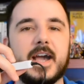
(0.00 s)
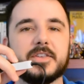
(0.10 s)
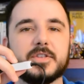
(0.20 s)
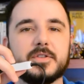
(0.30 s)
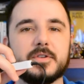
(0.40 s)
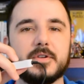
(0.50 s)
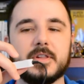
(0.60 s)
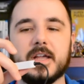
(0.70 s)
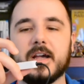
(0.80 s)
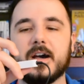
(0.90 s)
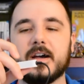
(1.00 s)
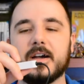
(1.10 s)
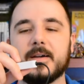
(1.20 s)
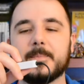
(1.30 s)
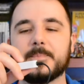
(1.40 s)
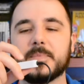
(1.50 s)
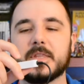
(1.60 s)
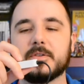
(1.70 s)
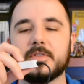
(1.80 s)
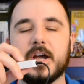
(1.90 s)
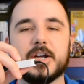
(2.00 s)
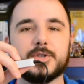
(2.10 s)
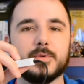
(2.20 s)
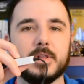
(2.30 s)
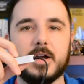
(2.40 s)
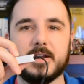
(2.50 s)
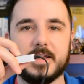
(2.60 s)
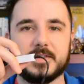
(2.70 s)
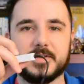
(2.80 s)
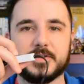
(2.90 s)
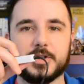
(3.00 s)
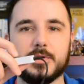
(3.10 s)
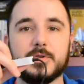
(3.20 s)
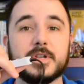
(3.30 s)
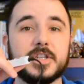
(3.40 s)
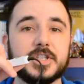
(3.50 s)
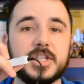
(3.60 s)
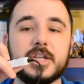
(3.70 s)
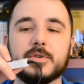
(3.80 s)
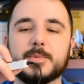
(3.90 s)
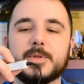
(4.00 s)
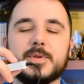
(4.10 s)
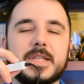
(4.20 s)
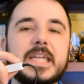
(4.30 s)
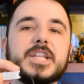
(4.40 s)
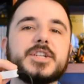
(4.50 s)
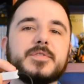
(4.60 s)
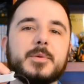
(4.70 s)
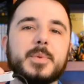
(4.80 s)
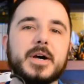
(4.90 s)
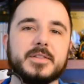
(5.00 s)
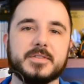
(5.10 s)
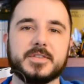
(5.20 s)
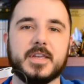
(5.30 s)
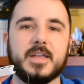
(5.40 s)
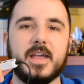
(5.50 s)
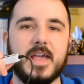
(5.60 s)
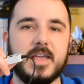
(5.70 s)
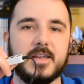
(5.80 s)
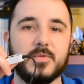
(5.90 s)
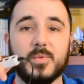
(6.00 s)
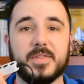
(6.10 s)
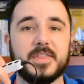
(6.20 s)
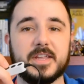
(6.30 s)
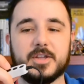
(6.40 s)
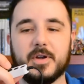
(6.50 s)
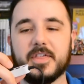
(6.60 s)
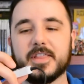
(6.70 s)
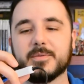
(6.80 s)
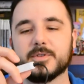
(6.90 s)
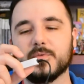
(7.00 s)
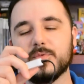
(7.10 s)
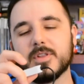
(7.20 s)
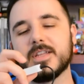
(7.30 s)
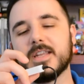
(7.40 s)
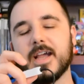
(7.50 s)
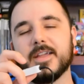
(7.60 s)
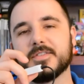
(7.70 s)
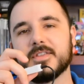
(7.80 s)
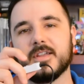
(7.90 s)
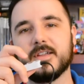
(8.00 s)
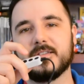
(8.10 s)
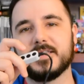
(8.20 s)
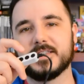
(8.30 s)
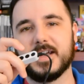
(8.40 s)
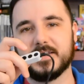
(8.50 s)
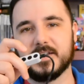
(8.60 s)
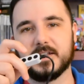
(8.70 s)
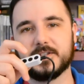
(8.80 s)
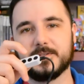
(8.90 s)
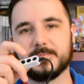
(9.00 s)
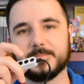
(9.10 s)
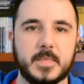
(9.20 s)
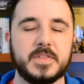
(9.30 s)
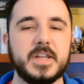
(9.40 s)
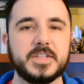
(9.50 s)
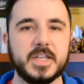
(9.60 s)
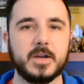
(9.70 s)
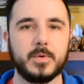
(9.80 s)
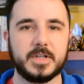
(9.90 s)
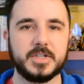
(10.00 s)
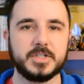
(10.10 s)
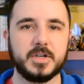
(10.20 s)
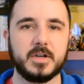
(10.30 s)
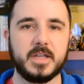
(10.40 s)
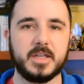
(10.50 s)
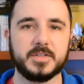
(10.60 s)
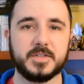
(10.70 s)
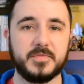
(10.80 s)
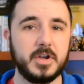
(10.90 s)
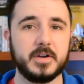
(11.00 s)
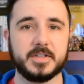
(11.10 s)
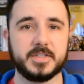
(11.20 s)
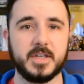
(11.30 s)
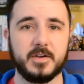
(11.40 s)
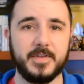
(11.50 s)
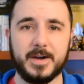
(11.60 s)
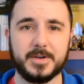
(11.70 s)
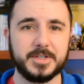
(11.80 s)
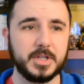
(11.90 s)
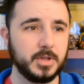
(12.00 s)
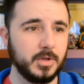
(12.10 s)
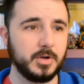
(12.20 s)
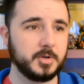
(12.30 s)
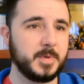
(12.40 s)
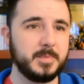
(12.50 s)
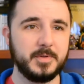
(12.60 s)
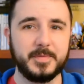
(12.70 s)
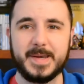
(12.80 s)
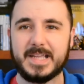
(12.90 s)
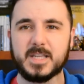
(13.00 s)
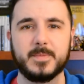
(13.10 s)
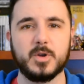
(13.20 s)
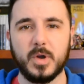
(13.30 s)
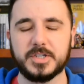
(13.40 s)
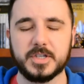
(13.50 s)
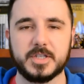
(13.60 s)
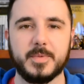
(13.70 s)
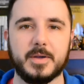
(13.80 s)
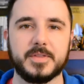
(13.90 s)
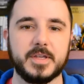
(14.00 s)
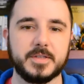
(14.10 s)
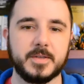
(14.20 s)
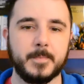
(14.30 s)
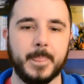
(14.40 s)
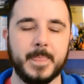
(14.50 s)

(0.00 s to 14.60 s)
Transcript: has a little nodule on it, so you can distinguish between each of the buttons and what they do. I thought that was a really nice design touch. The next thing I want to touch on is the VR itself. How does it look? People have been asking me questions about this.